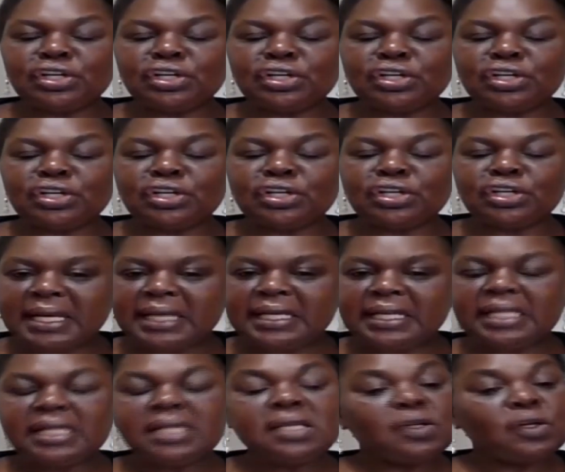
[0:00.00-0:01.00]
getting
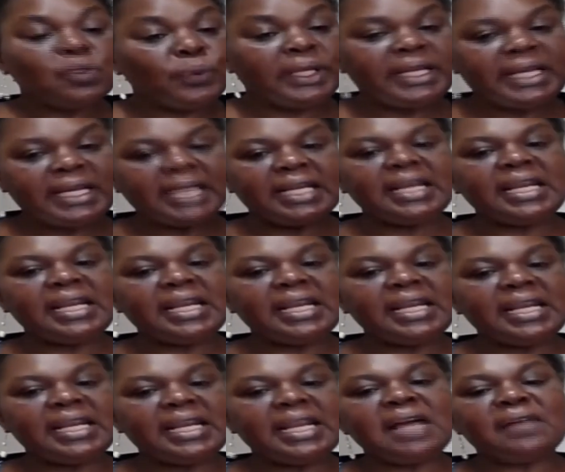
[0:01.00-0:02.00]
money. We
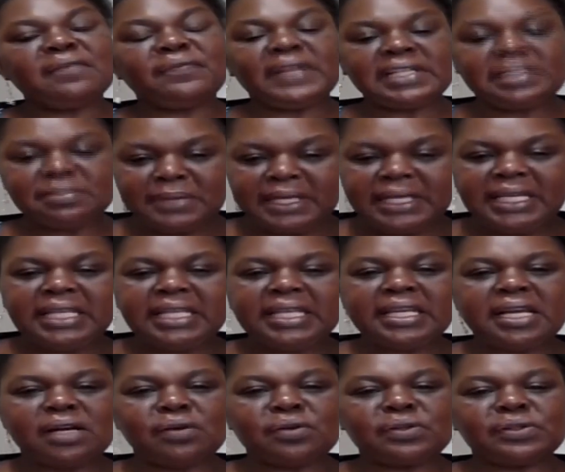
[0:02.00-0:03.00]
can have that money here
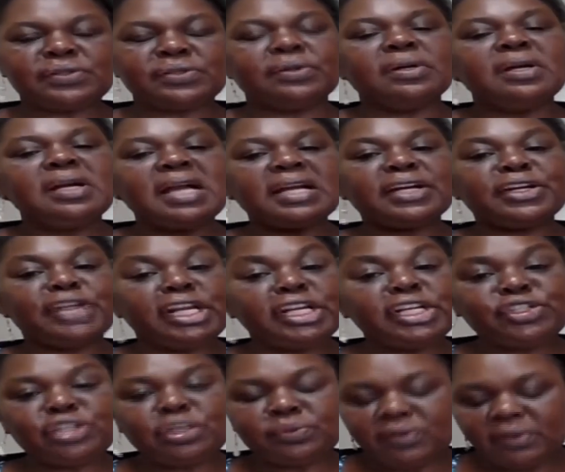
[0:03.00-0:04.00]
also, create
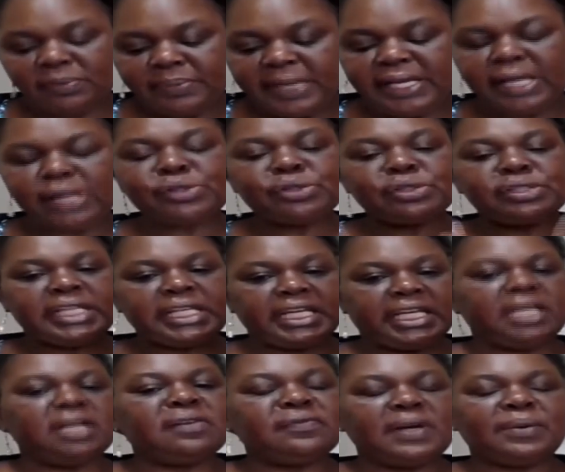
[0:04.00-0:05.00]
jobs and also take
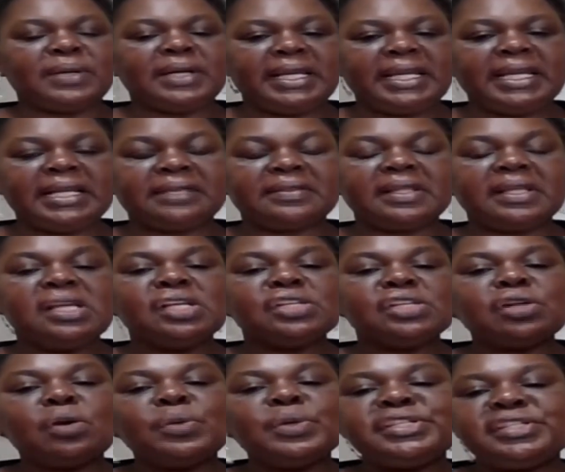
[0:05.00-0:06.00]
care of our health.
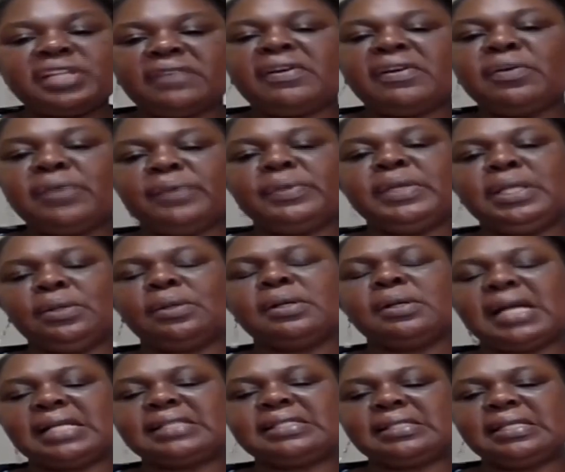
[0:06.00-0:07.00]
So whichever way we look
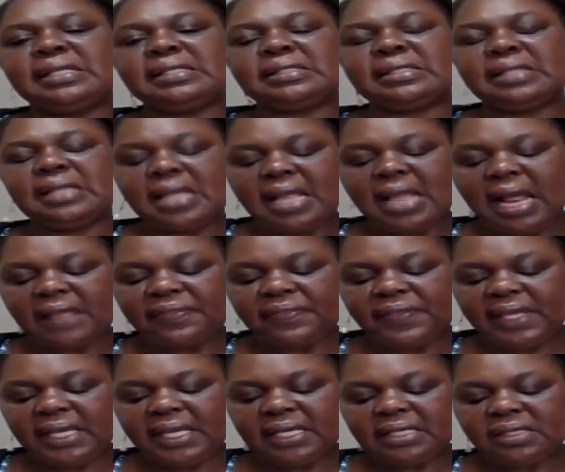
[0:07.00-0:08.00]
at it, I
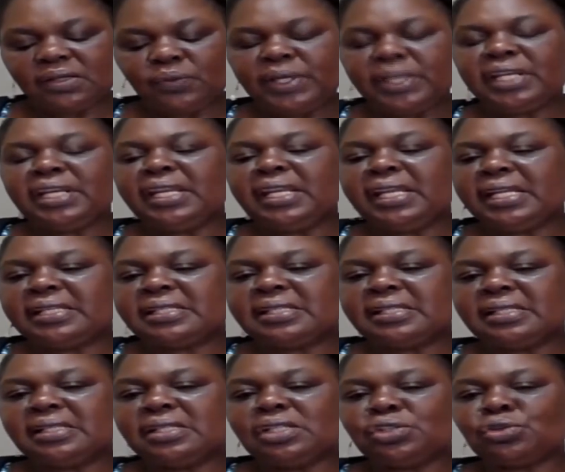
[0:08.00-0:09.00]
think we need
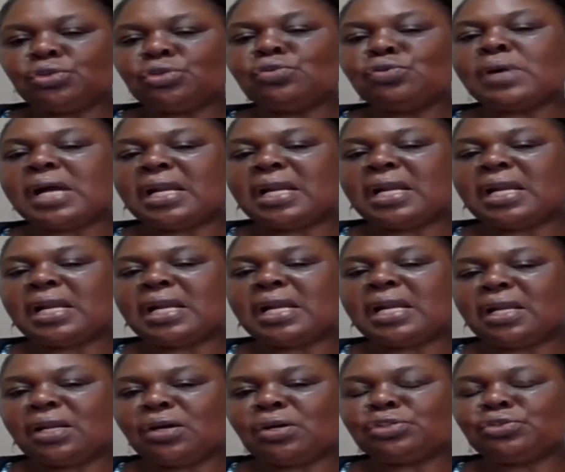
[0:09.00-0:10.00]
to do a
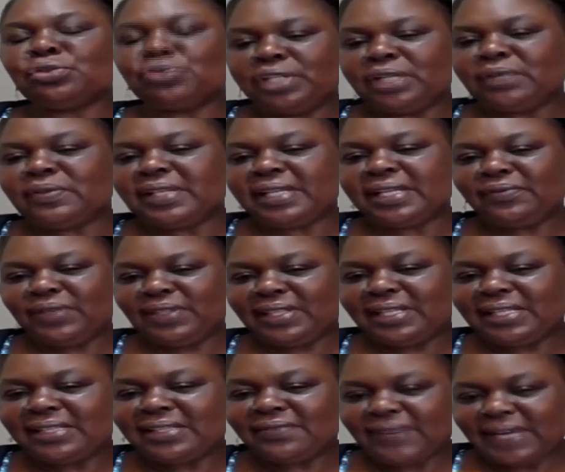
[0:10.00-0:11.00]
lot to deal with
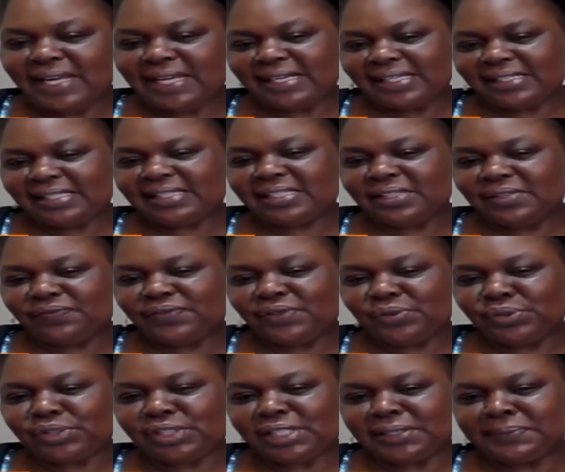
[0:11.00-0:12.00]
the viruses in the
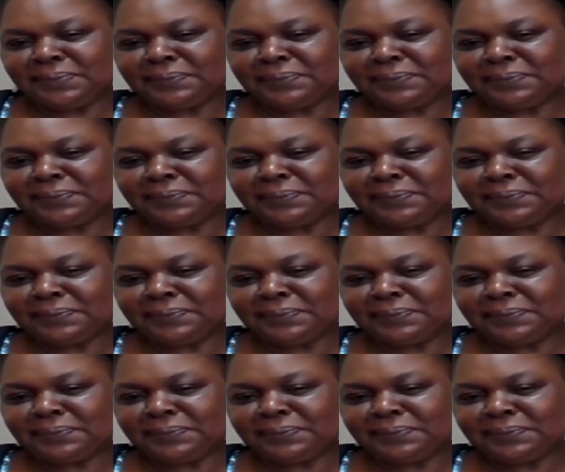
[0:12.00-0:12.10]
future.